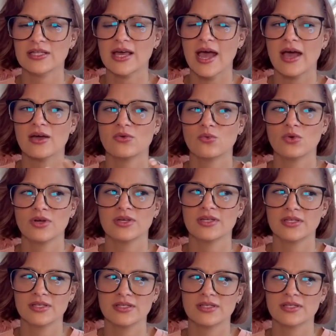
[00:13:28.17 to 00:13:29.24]
That
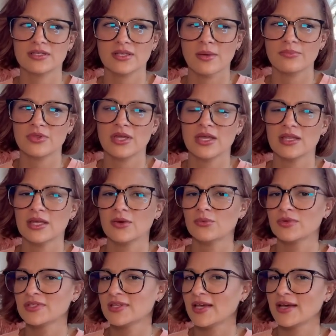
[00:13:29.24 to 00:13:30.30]
was something that
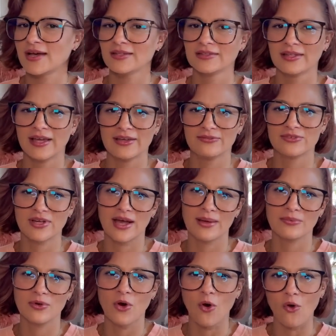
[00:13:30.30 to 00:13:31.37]
was like a
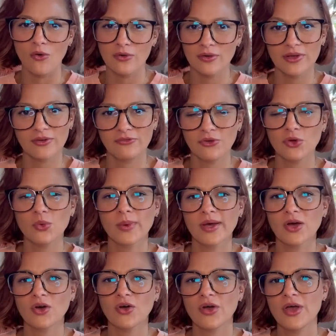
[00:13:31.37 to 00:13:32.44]
lifetime goal, if you
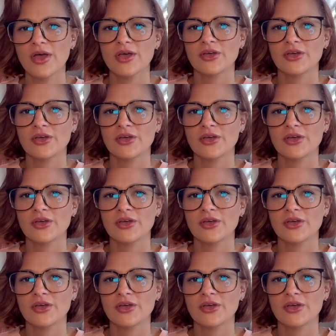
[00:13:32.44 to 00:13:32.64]
will.